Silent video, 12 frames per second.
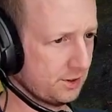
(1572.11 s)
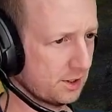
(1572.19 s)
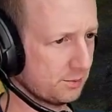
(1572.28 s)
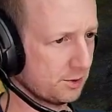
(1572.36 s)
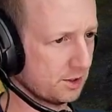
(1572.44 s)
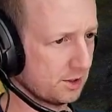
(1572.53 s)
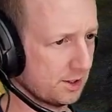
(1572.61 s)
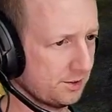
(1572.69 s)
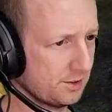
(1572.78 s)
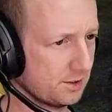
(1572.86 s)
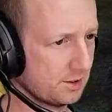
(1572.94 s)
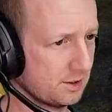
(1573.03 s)
Come on,
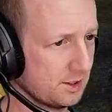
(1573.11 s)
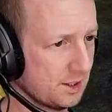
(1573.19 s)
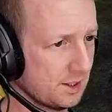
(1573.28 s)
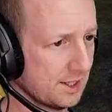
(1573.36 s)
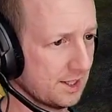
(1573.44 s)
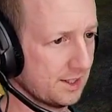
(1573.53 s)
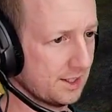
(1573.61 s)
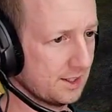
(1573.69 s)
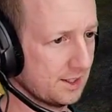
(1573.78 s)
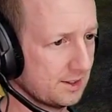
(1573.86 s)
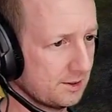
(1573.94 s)
guys. Can you get out of there?